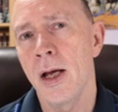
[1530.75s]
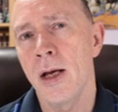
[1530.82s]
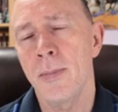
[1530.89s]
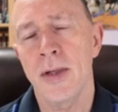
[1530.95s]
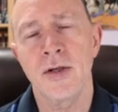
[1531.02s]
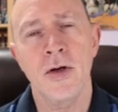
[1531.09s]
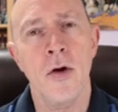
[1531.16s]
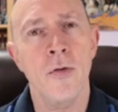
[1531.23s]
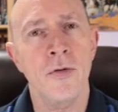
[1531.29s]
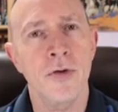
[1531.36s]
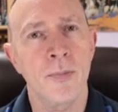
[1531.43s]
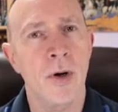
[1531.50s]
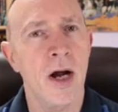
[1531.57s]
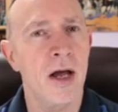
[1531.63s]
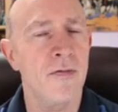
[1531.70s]
but total
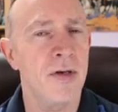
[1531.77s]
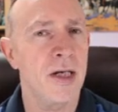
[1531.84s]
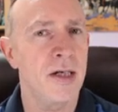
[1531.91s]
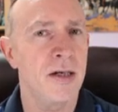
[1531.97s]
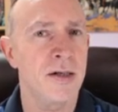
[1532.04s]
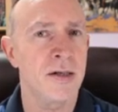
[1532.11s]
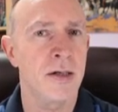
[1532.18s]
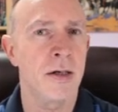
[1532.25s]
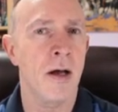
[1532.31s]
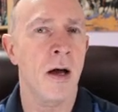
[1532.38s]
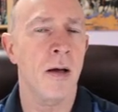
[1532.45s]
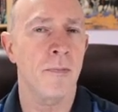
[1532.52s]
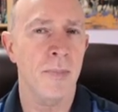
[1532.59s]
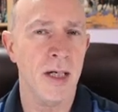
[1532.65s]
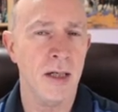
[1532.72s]
depravity does
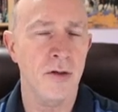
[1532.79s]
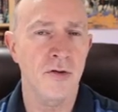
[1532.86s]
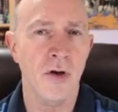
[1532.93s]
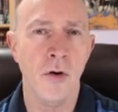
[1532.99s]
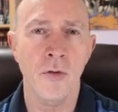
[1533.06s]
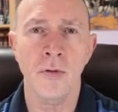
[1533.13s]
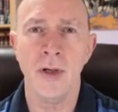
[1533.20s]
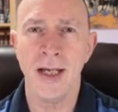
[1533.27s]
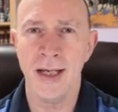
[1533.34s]
not mean total